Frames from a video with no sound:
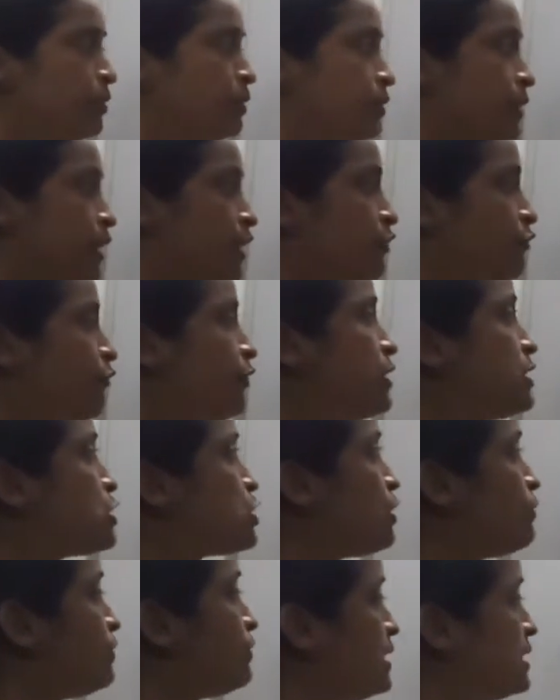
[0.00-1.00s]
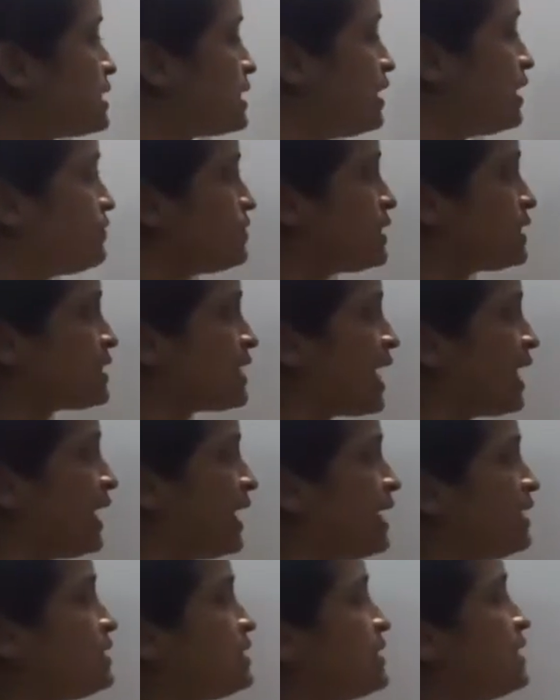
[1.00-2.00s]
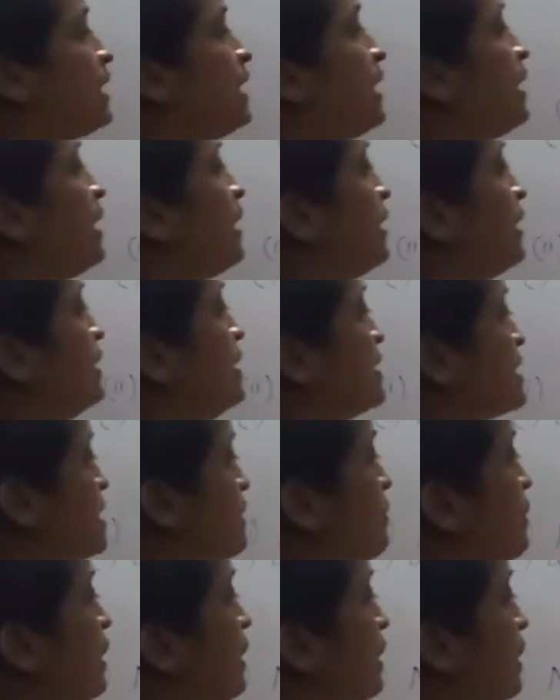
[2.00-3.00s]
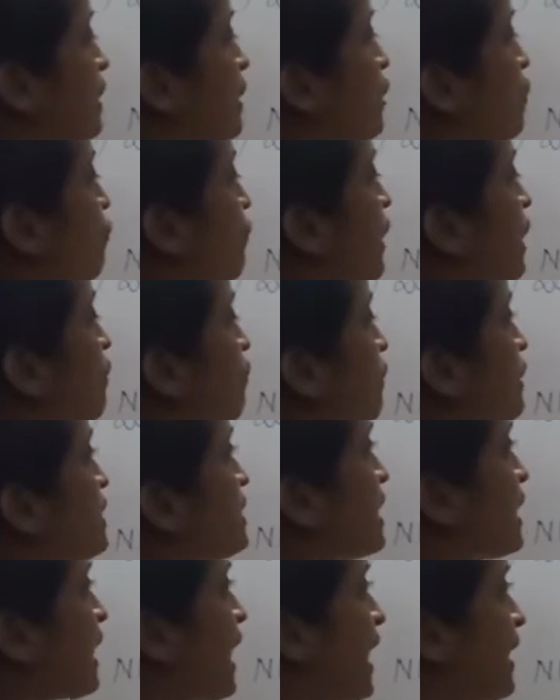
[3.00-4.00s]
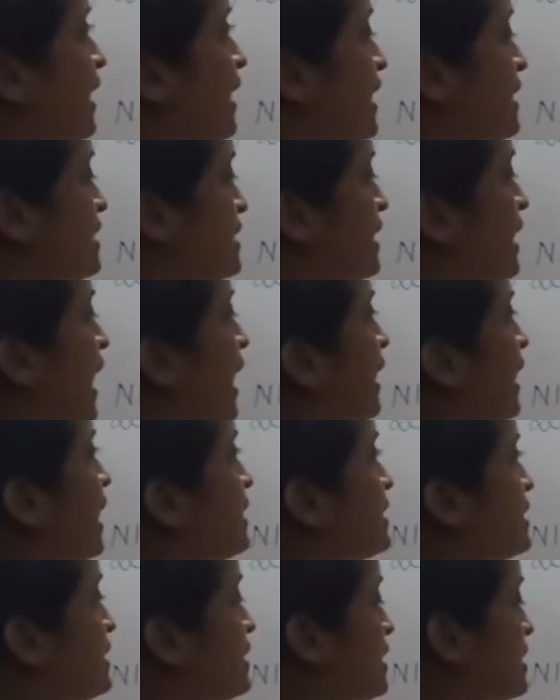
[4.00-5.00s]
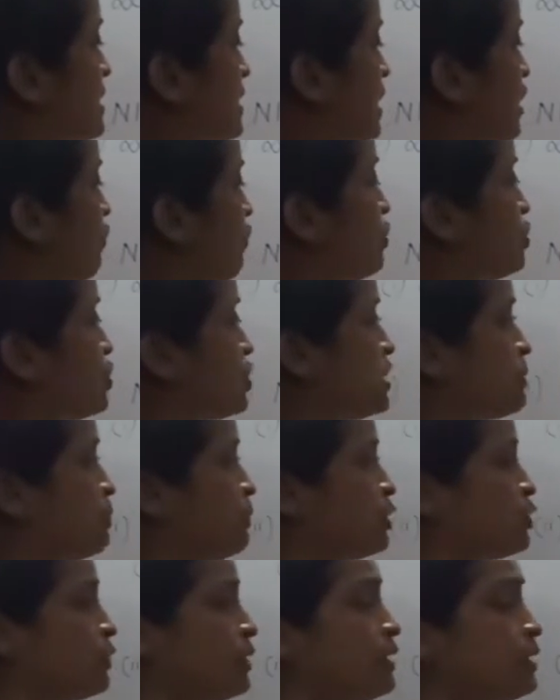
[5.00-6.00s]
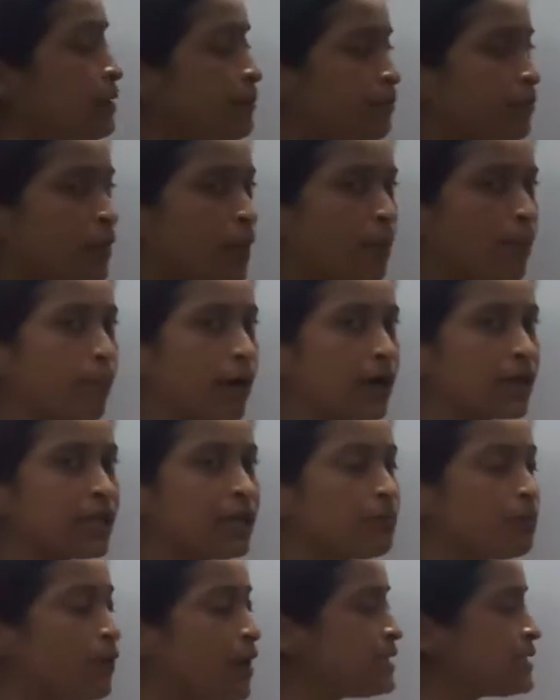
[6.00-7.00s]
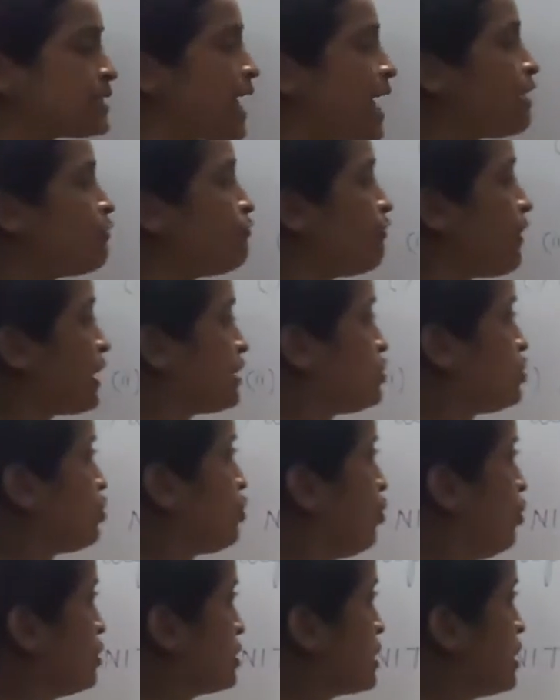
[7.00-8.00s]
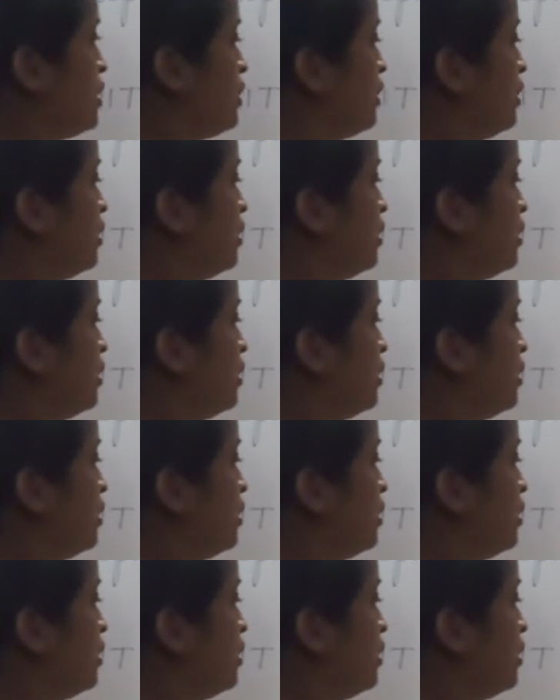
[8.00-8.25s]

The difference of this gives us NIT. Similarly, when we take NIT distinguishes between market price and factor cost.